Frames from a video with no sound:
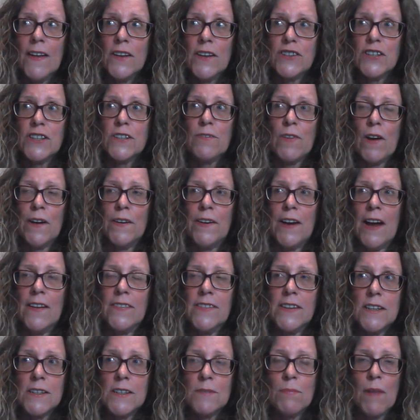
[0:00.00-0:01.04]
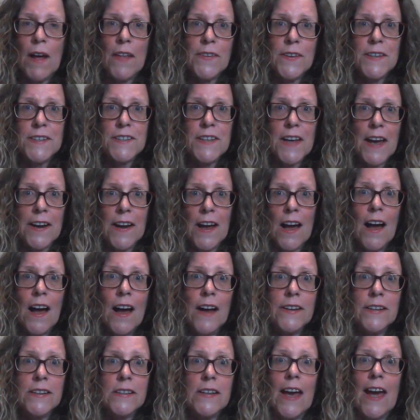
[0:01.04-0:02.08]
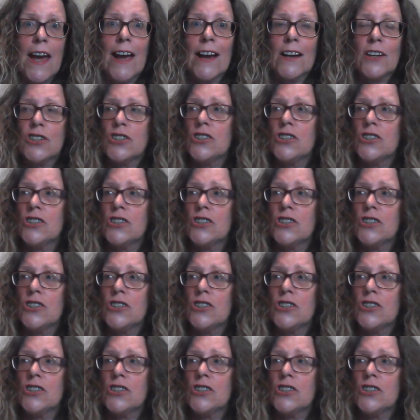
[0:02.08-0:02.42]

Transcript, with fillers: just found out that his mother's had a heart attack.